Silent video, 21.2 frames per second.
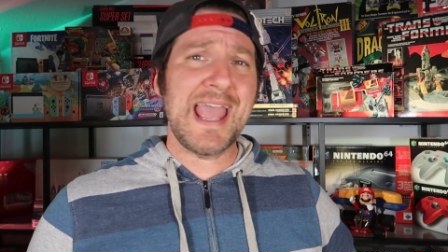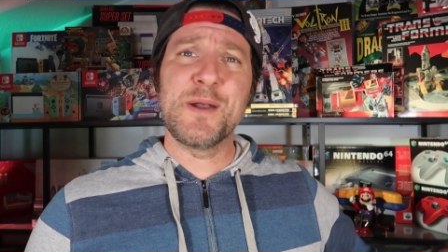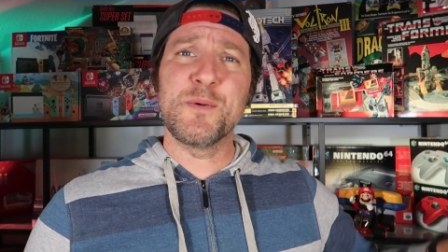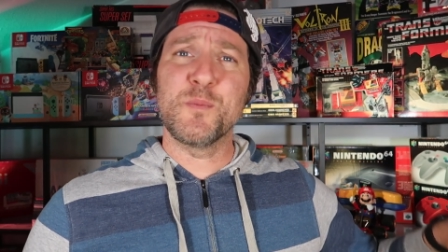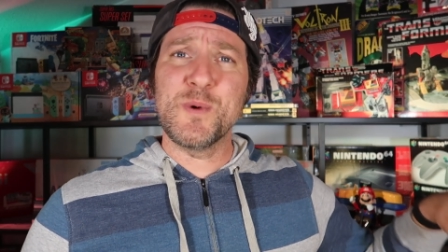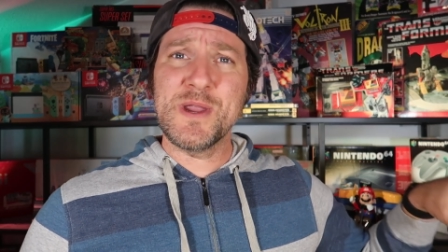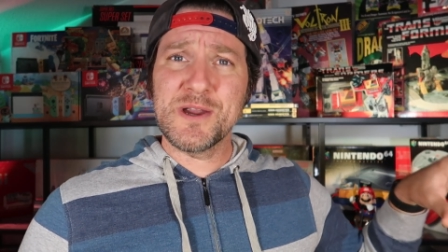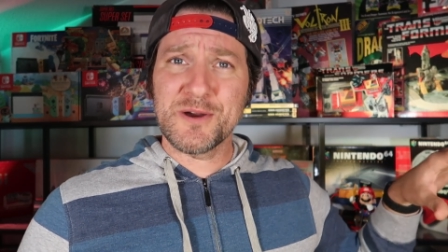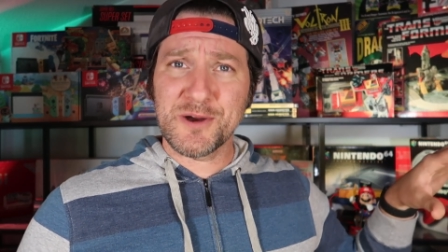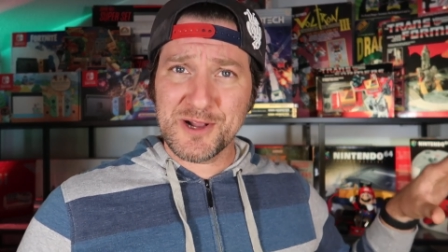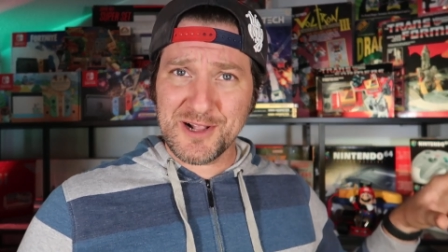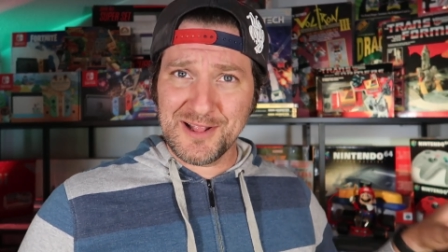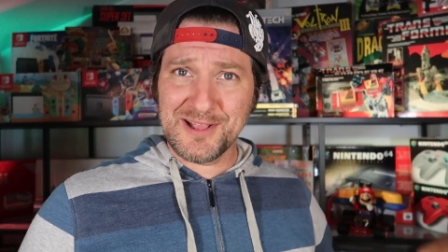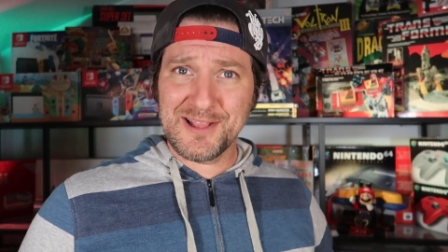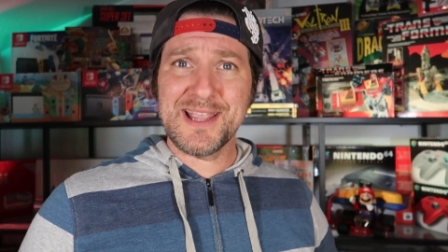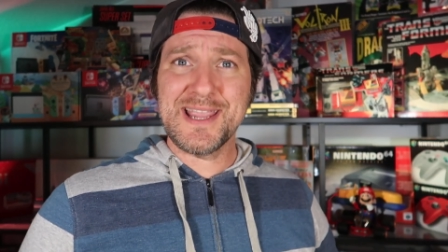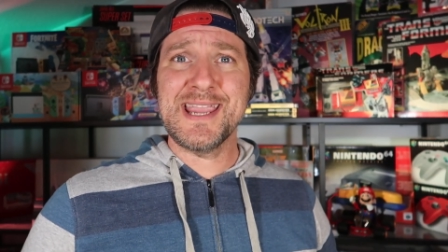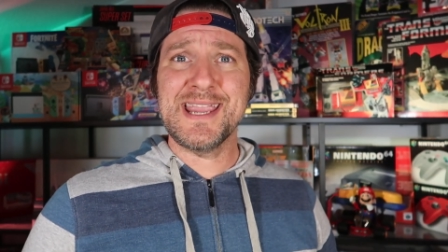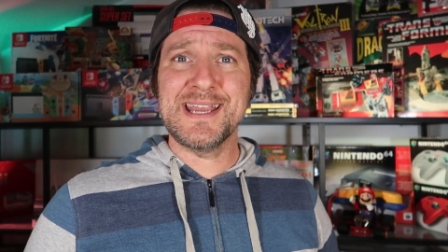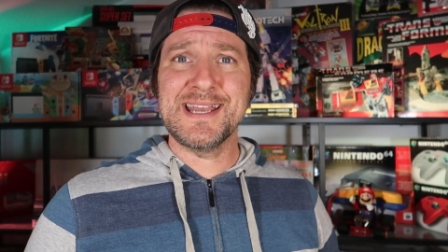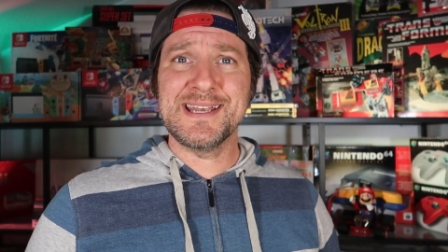and we are
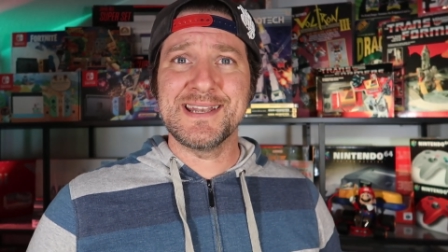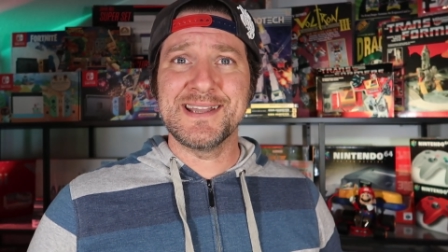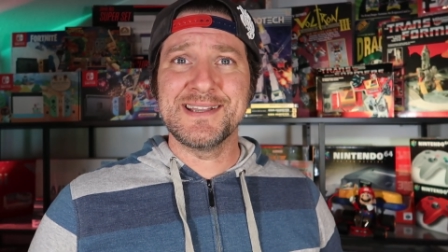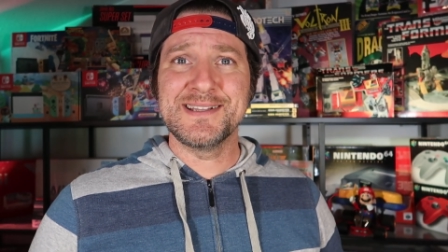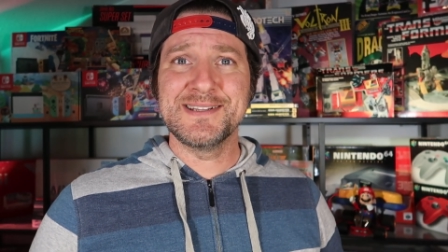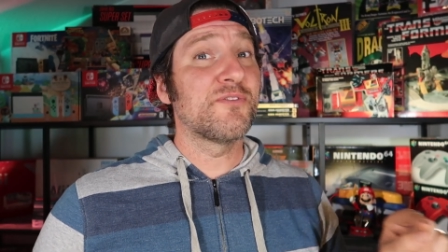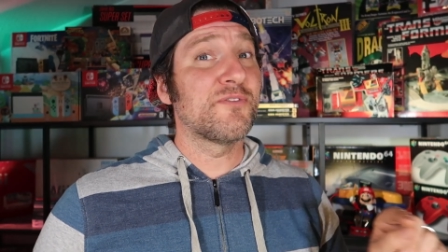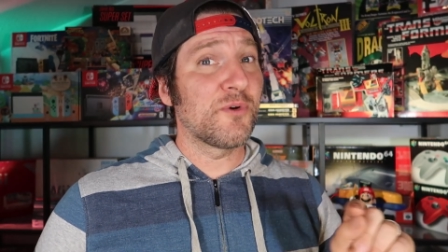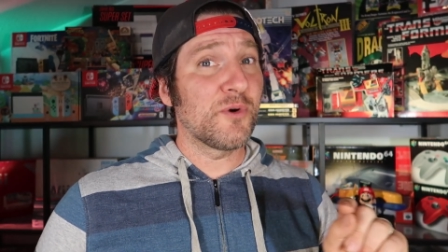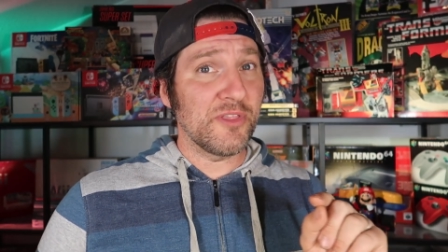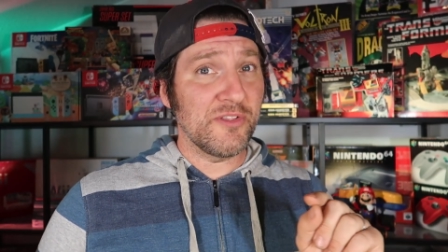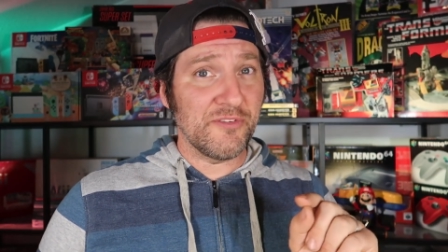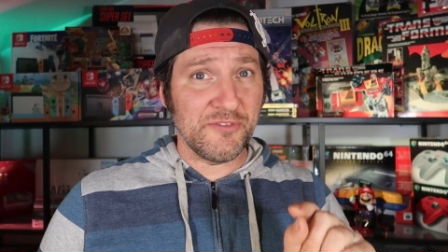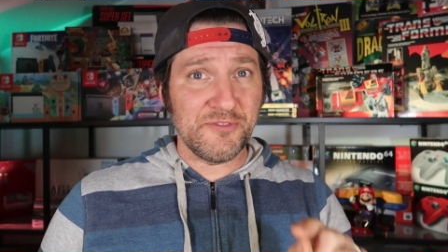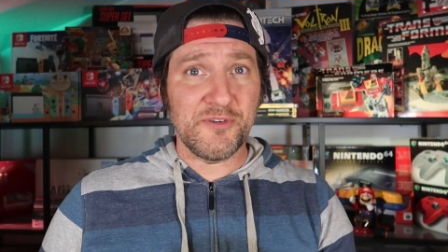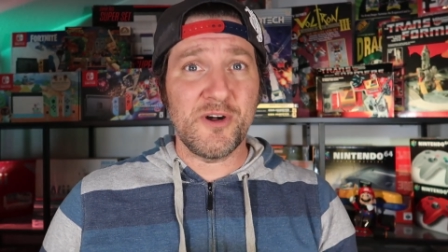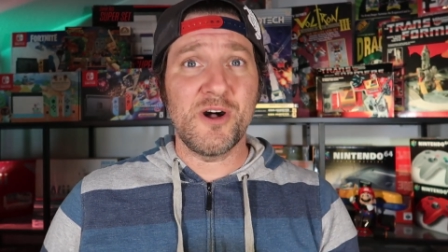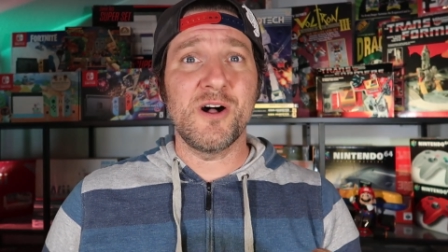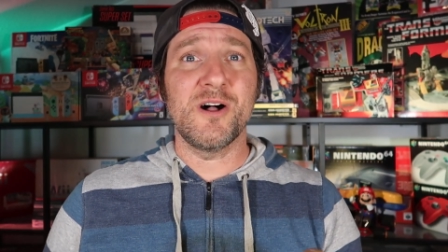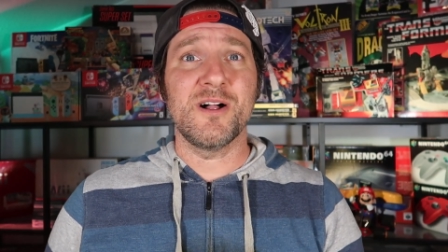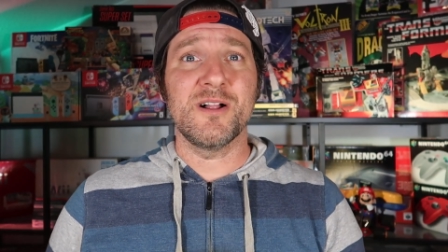clean for the
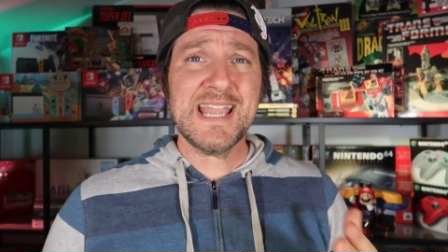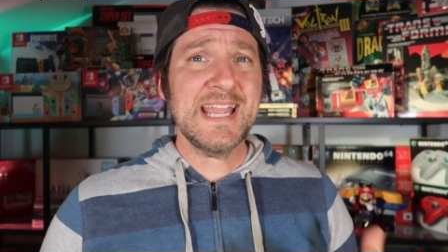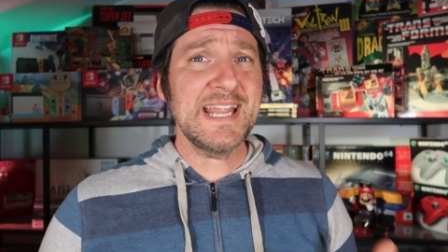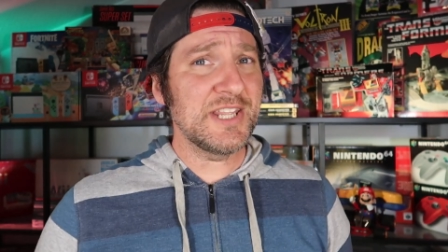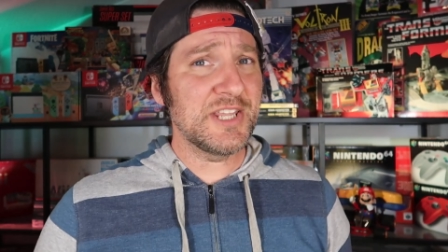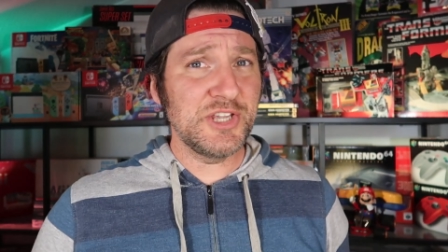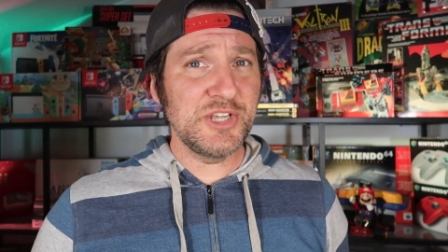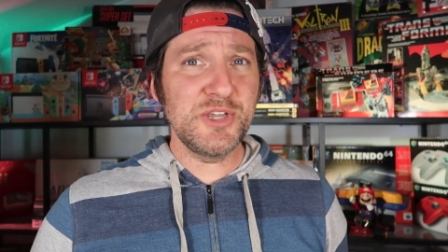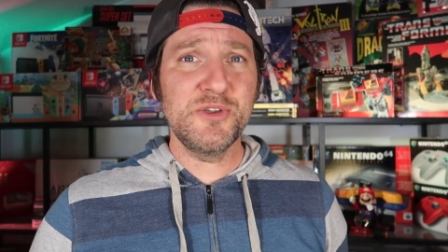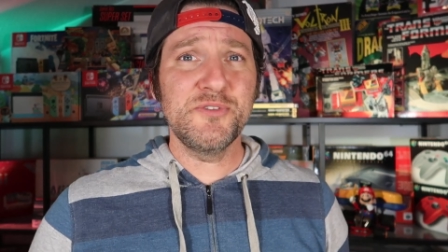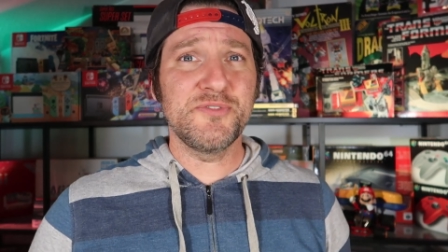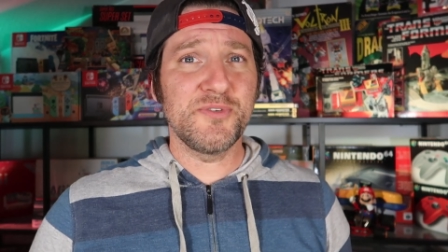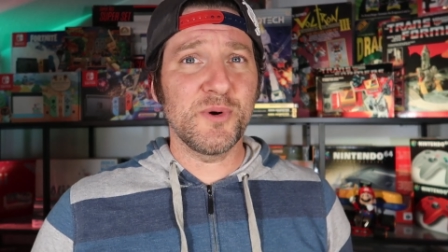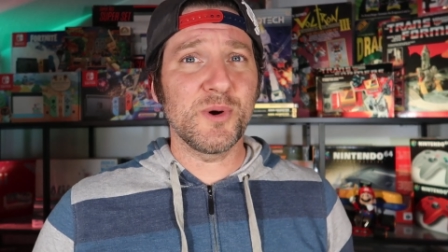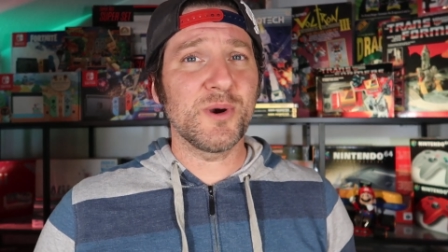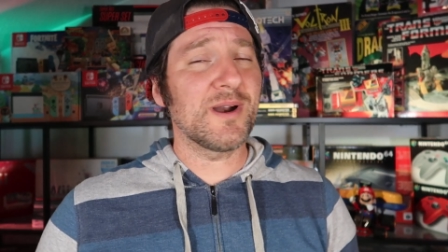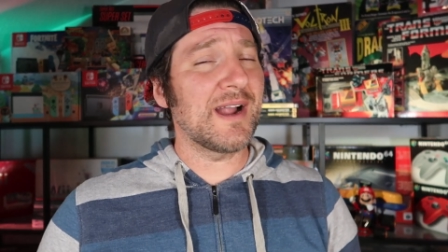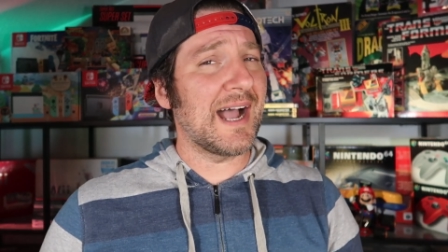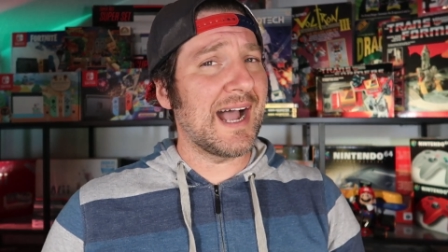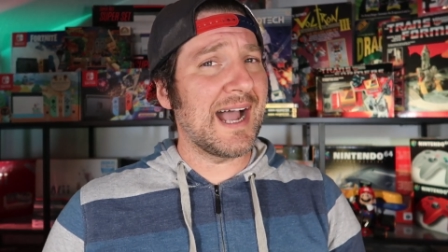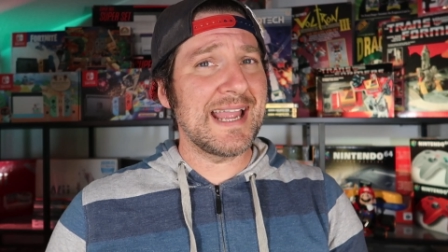fall. And
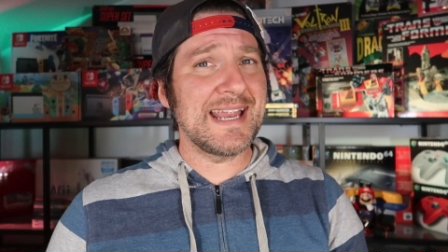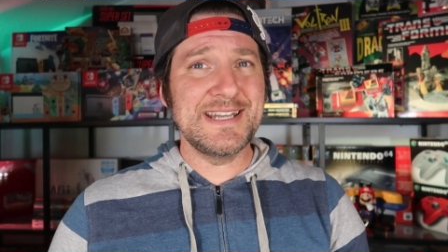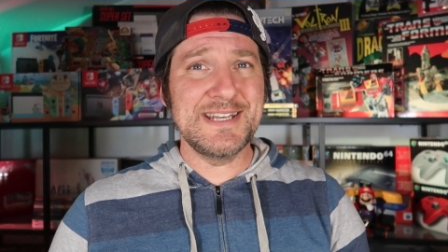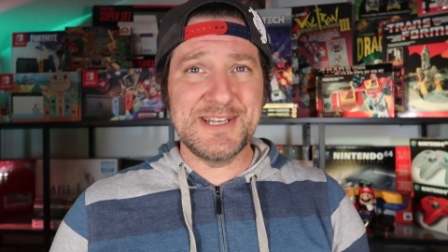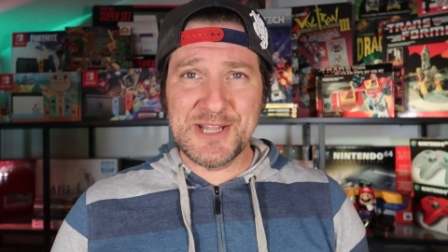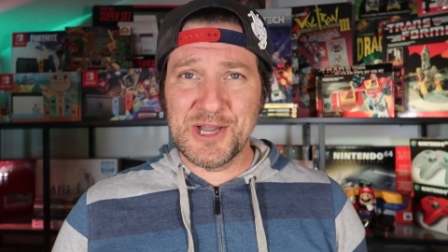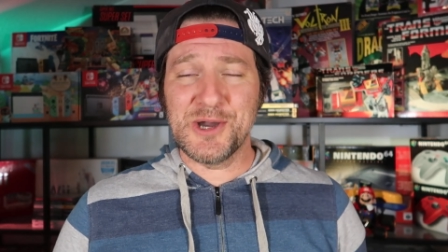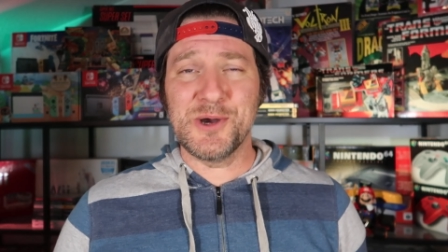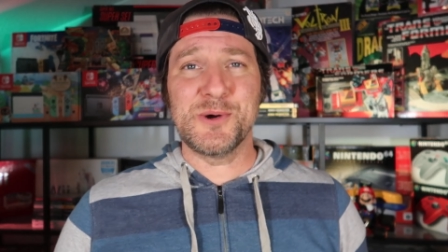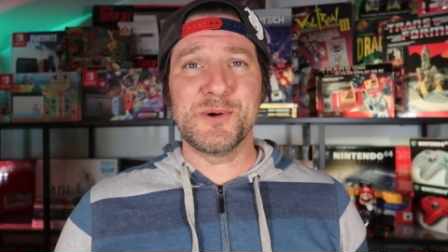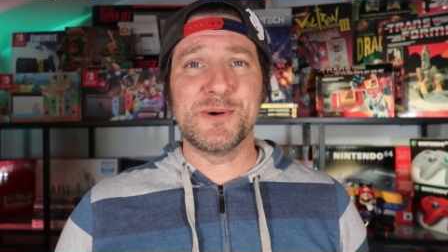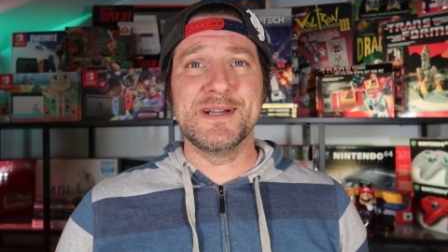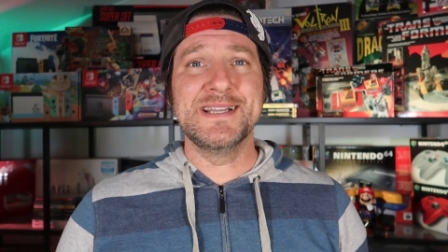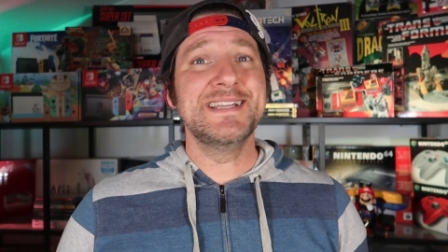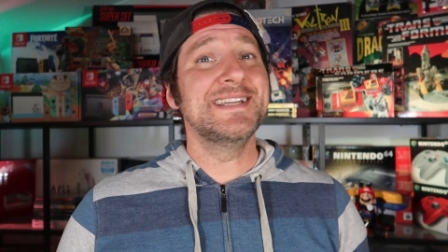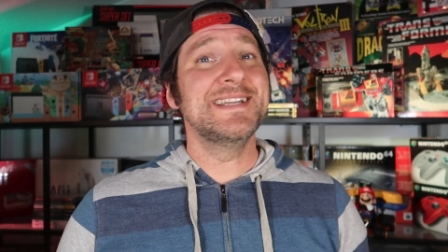Q4, I know,